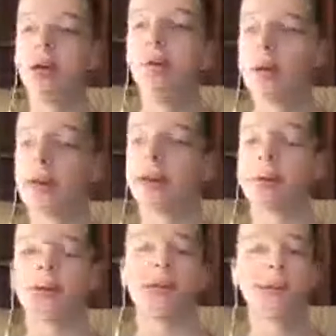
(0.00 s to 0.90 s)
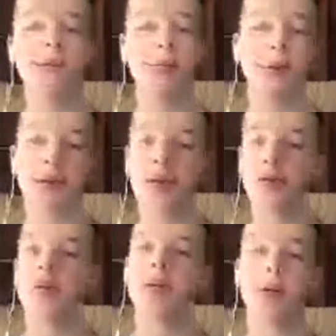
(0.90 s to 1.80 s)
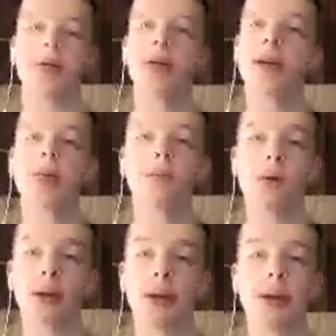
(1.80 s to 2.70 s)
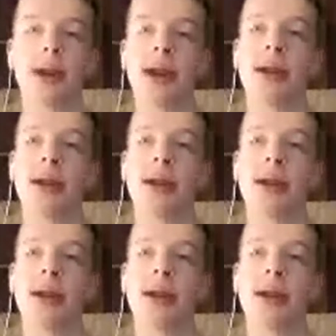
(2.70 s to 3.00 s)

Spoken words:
we had to get up like super early in the morning.